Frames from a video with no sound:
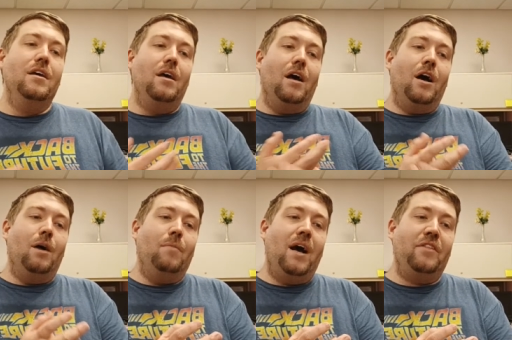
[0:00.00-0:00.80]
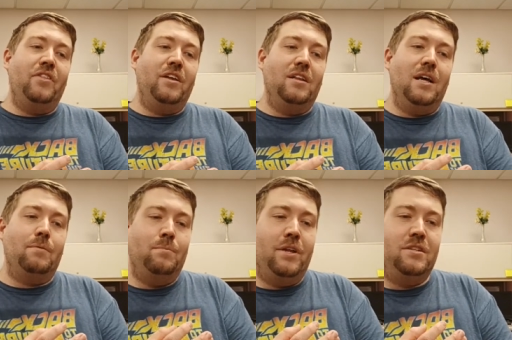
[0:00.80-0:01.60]
Um, I think a lot of
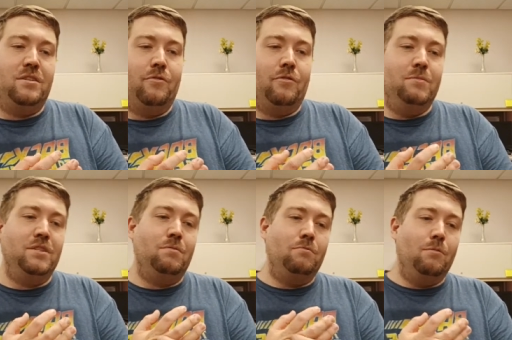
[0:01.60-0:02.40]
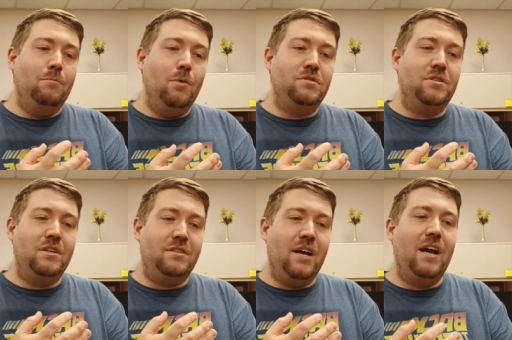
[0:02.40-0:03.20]
complaints though from this one were mostly
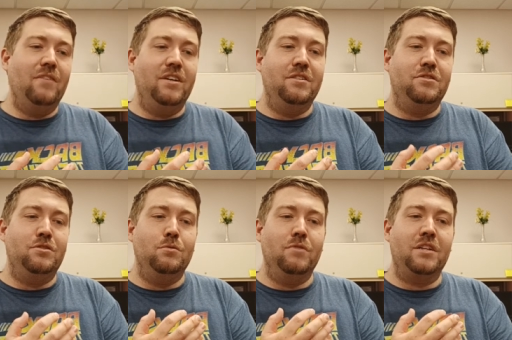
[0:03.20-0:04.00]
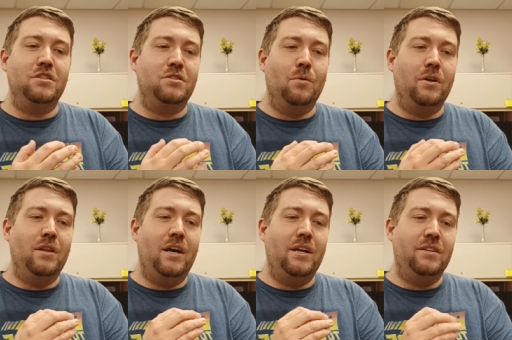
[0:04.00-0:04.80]
dived into like the
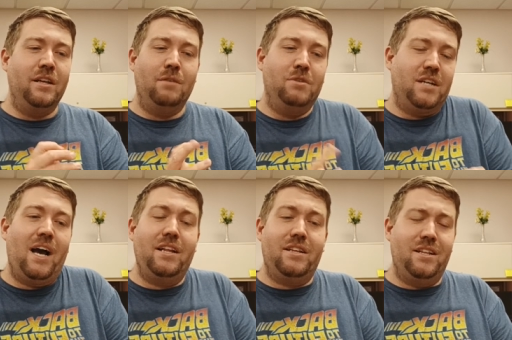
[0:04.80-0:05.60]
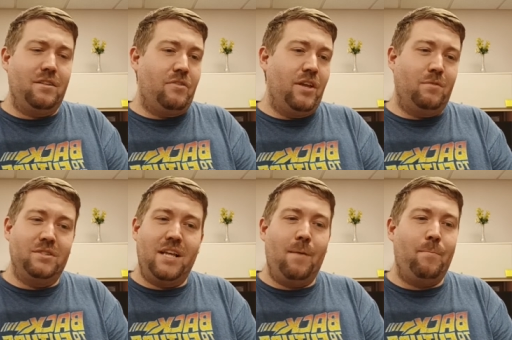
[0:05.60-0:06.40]
storyline telling, which I didn't think was
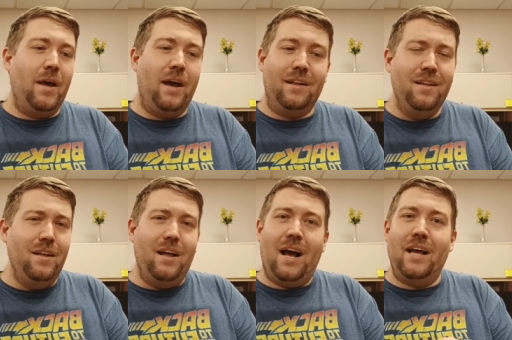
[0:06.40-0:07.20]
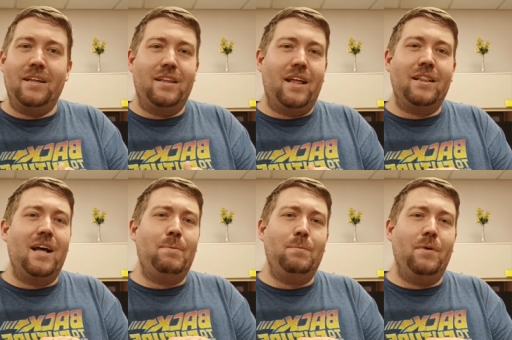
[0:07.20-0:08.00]
that bad. I a lot of
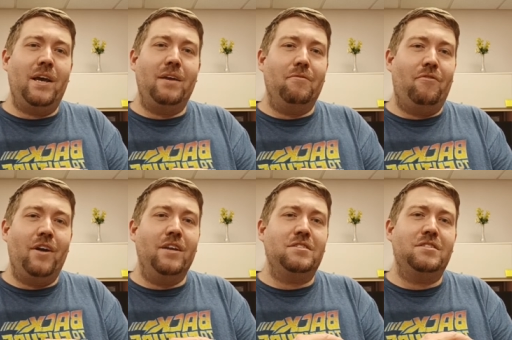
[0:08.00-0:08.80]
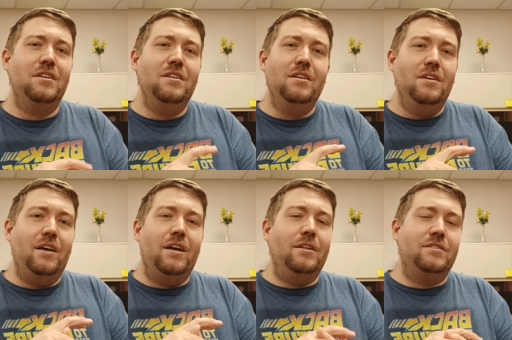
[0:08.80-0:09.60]
people hate Fates
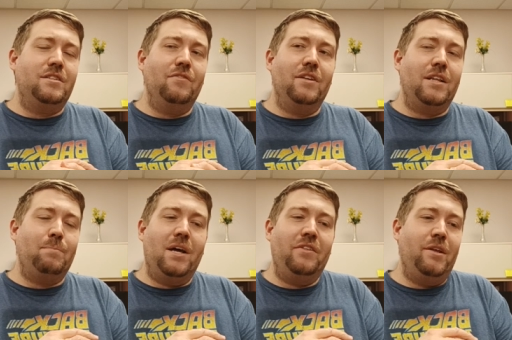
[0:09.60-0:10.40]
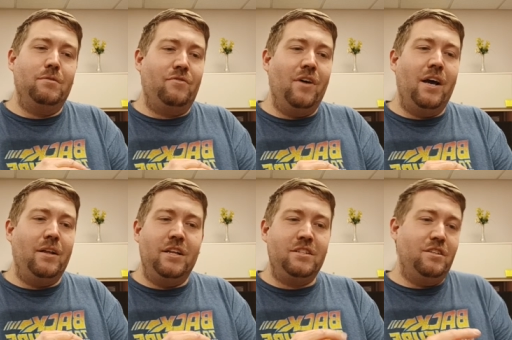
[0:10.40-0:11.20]
and stuff like that, but I think it was fine.
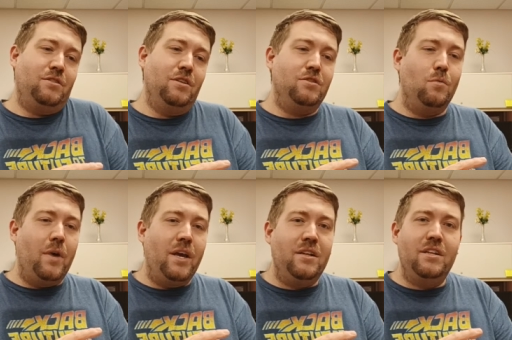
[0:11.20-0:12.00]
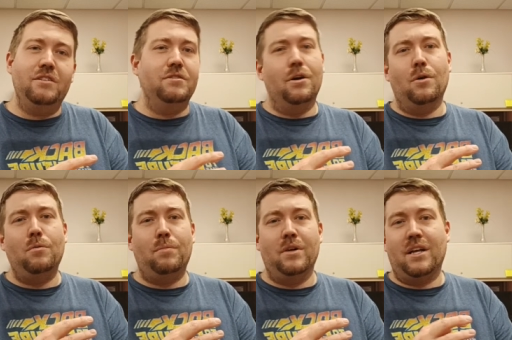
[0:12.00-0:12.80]
Is it as good as Awakening? No,
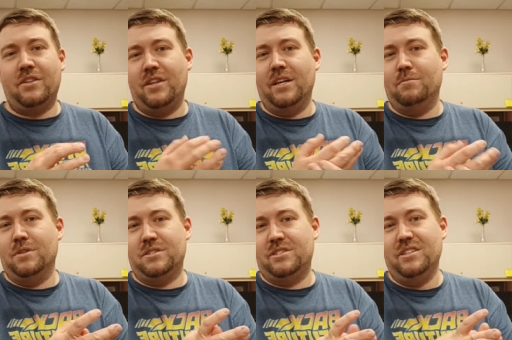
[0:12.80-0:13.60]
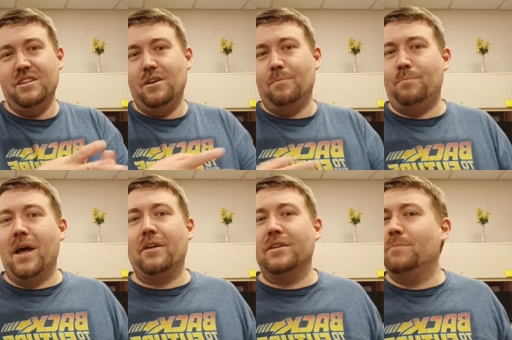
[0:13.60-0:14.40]
but I think it was
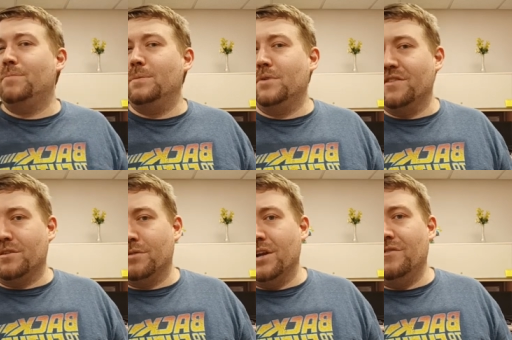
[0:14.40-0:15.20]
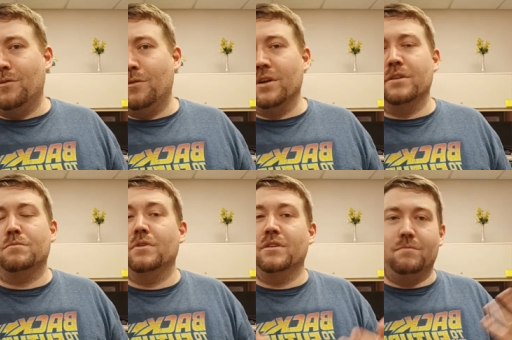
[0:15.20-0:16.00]
better than people give it credit for, and it's one of